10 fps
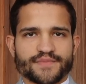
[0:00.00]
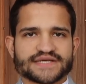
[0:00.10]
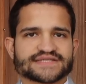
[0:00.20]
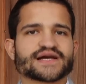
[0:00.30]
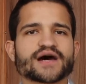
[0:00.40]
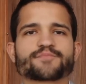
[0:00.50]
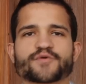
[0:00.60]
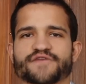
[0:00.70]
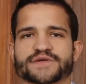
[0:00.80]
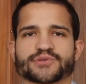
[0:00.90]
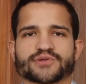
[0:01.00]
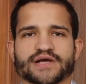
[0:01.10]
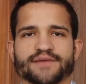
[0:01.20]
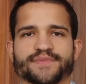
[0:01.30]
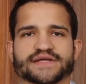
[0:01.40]
because non-professional
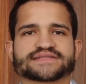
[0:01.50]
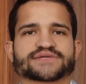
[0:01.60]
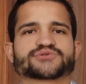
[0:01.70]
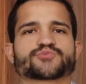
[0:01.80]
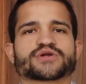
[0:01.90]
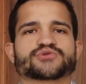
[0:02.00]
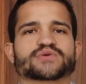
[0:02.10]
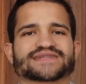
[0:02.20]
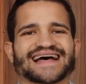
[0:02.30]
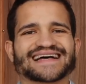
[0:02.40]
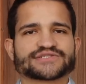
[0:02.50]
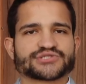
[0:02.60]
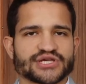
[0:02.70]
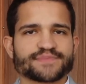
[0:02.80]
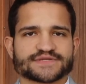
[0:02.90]
companies that just want to do it as
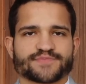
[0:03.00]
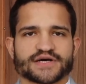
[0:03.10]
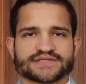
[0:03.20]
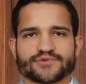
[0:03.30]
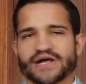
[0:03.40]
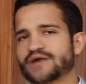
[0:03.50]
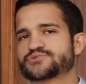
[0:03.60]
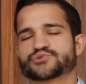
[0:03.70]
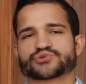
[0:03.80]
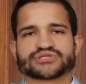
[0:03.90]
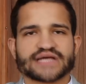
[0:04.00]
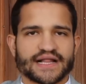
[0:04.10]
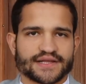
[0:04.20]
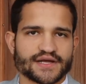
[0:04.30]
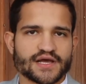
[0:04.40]
cheap as possible, outsource
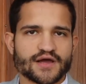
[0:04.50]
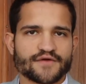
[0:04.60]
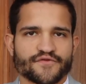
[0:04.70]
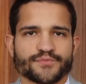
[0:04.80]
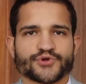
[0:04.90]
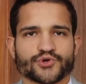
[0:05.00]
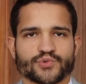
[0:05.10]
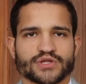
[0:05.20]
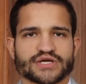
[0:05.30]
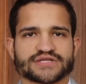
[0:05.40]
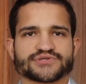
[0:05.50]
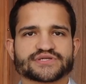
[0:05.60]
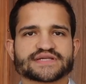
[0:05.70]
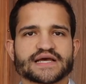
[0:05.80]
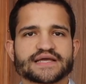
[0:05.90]
talent from third world
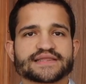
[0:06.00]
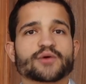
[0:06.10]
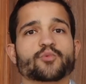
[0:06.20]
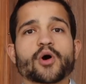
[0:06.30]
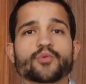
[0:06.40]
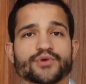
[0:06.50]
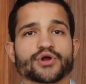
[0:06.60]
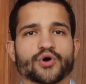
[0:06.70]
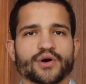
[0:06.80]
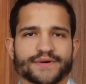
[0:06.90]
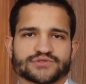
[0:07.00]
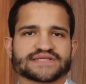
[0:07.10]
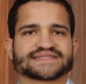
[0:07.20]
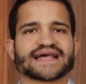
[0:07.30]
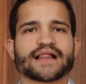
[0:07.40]
countries, they won't know about
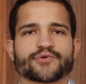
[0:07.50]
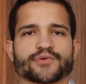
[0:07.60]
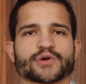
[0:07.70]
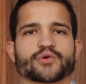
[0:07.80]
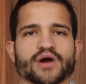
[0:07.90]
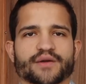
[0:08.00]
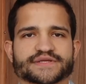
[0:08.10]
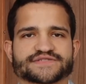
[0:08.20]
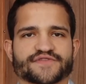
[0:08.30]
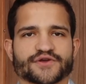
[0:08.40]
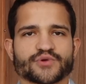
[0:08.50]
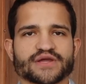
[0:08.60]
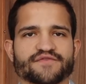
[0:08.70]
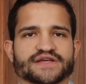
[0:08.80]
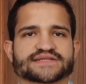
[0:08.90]
the salary requirements for the
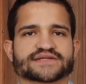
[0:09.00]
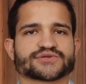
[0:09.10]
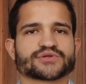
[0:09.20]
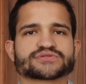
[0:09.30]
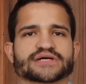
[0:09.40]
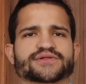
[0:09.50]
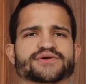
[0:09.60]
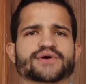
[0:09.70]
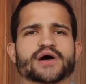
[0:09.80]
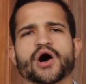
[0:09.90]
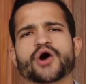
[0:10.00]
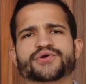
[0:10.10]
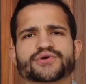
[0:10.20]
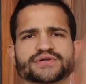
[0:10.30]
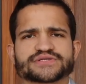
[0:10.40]
green visa. So they'll tell you, oh,
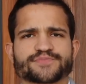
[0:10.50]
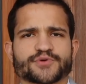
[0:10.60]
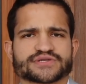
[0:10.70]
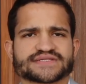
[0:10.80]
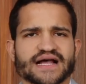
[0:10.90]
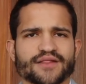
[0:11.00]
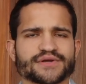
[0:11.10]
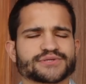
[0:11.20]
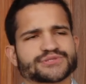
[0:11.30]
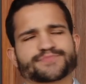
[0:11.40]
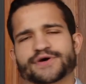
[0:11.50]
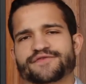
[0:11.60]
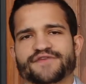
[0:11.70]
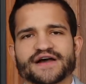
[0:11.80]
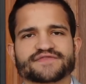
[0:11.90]
you don't need to put a salary, just
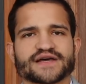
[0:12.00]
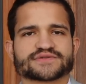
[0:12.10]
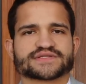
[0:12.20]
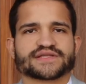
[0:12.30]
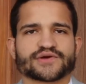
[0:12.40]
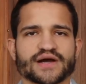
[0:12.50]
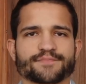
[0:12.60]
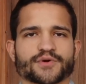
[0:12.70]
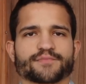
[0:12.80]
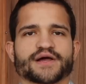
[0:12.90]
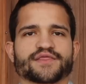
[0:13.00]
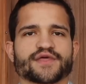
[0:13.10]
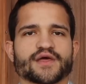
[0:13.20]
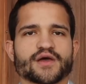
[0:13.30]
put 5,000 dirham per month,